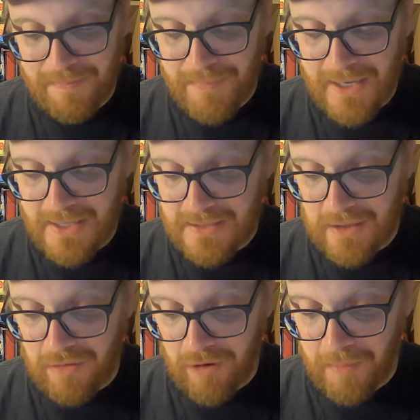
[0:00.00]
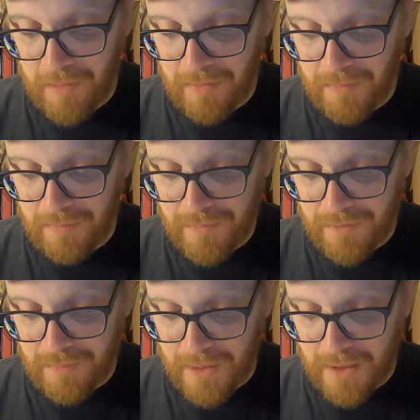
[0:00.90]
B's going to throw me some
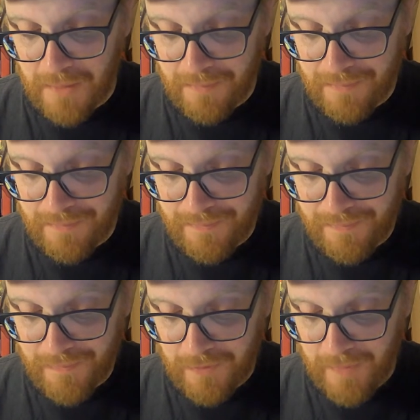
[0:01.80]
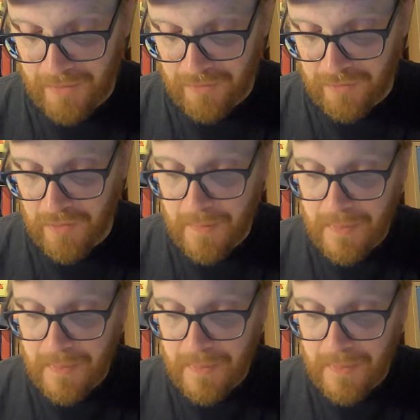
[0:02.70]
extras.